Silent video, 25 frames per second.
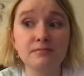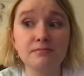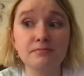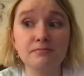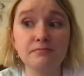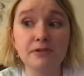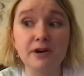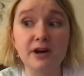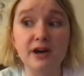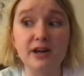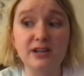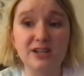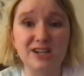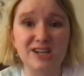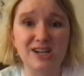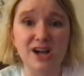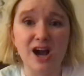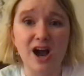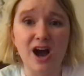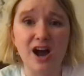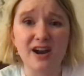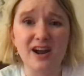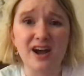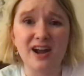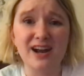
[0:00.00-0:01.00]
But
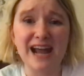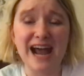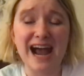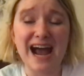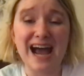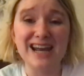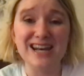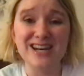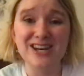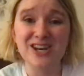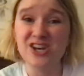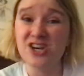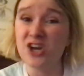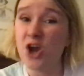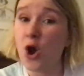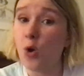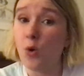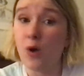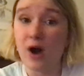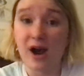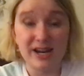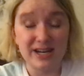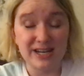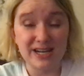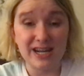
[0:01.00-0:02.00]
Kanon had
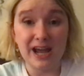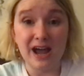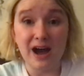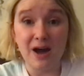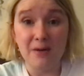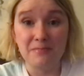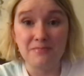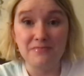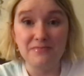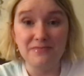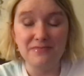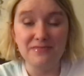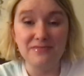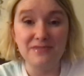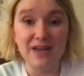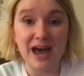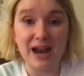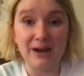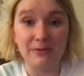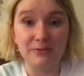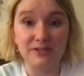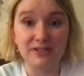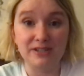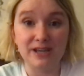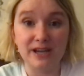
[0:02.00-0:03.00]
no idea that
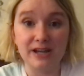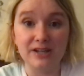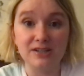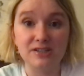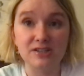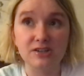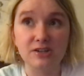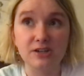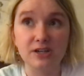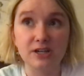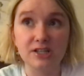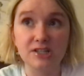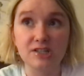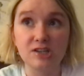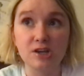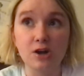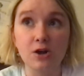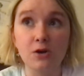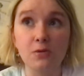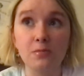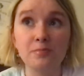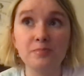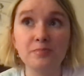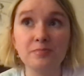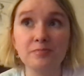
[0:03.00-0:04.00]
it was canceled
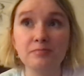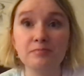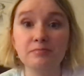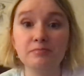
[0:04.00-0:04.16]
until